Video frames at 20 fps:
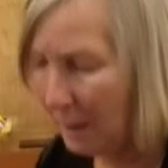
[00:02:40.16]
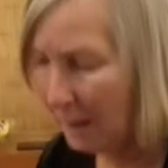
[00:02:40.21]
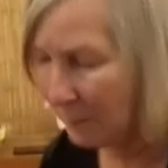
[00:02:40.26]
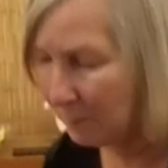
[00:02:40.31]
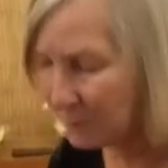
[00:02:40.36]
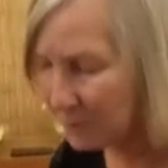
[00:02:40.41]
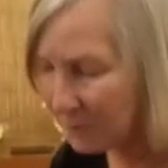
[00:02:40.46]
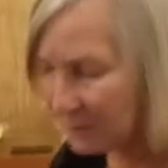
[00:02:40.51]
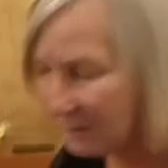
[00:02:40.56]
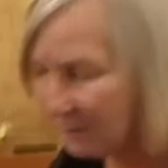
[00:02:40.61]
And
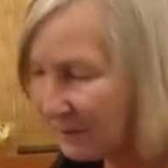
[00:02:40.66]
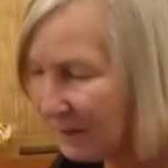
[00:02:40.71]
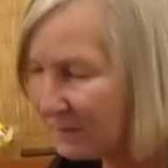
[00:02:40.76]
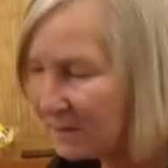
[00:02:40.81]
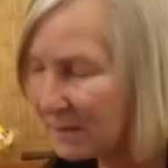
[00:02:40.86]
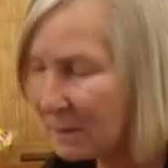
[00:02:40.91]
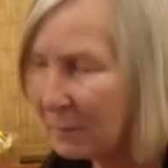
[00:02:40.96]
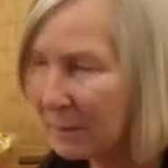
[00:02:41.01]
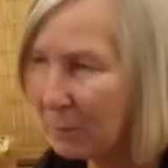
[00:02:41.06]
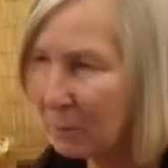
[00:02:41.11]
particularly if you have
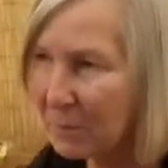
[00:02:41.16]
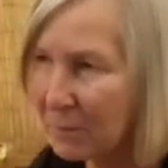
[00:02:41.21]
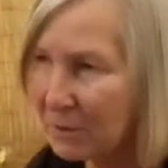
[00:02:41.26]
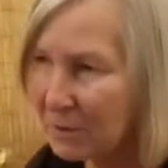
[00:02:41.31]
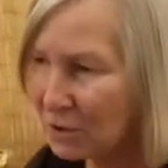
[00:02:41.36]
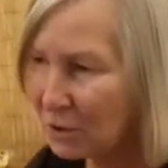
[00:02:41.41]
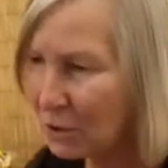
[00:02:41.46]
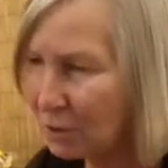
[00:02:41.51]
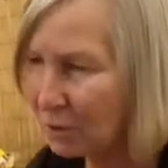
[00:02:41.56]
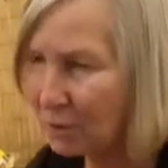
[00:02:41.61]
somebody with a
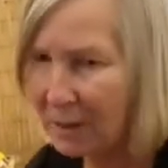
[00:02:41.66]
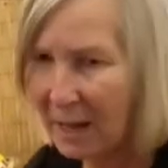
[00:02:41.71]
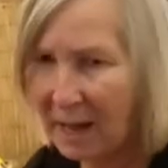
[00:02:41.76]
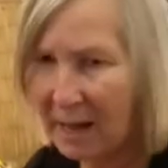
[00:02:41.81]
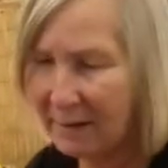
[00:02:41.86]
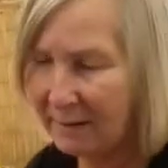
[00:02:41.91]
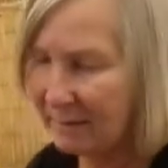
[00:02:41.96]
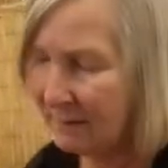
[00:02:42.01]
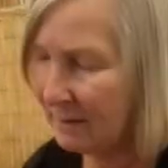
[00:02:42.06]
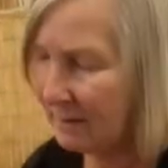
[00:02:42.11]
skirt
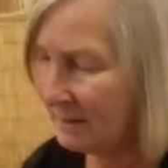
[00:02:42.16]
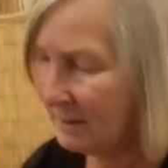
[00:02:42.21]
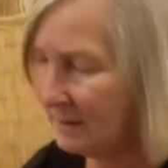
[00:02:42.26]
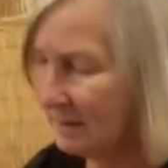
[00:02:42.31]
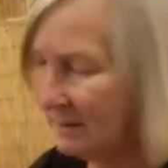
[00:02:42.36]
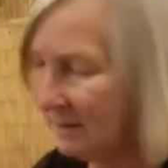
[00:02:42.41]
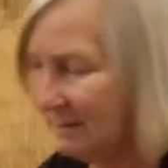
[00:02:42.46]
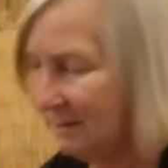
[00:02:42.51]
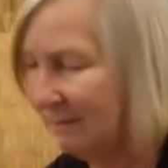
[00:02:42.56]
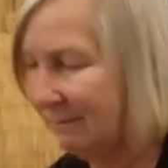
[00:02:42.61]
on, I
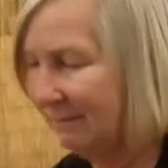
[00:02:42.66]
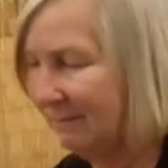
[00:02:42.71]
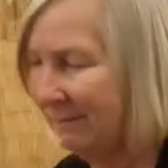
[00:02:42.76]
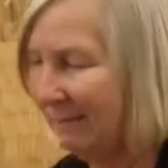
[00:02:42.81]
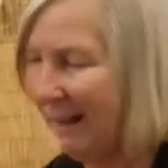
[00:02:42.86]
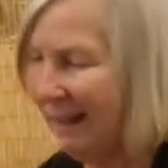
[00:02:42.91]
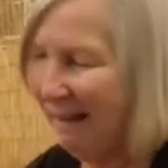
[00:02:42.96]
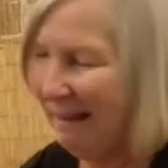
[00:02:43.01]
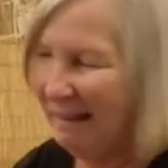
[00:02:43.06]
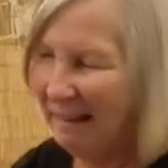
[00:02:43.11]

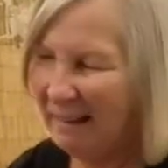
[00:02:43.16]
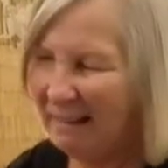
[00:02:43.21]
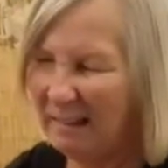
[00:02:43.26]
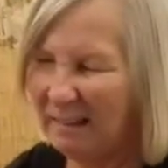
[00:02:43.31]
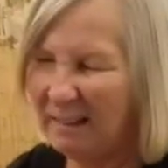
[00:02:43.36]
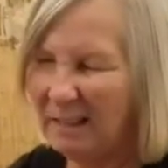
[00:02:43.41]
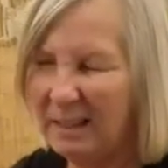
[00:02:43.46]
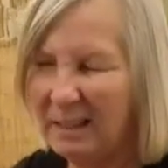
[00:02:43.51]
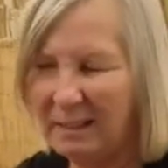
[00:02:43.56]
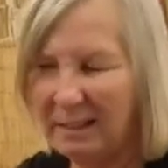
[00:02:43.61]

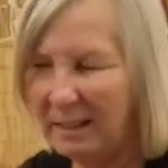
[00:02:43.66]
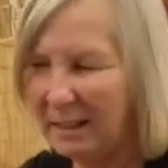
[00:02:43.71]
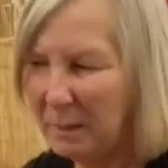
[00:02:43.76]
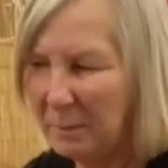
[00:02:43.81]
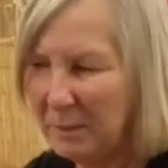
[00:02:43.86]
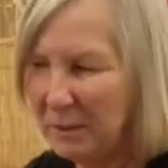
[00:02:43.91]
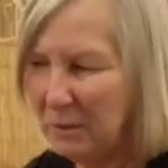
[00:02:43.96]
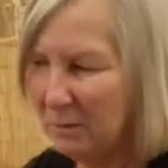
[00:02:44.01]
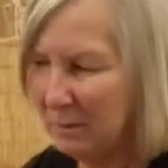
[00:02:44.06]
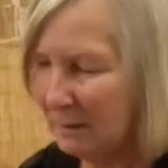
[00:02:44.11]
don't think I'll
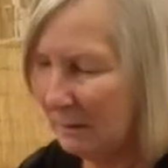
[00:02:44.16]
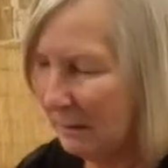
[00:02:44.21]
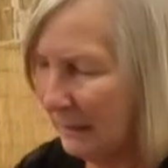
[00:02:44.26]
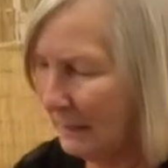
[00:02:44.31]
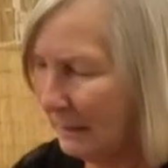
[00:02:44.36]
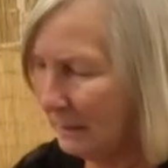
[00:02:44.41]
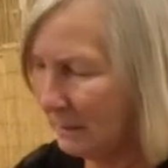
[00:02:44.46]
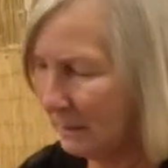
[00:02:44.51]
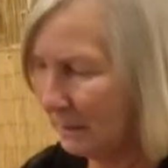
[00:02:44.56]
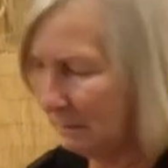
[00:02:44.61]
be doing the
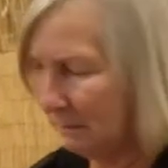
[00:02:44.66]
legs.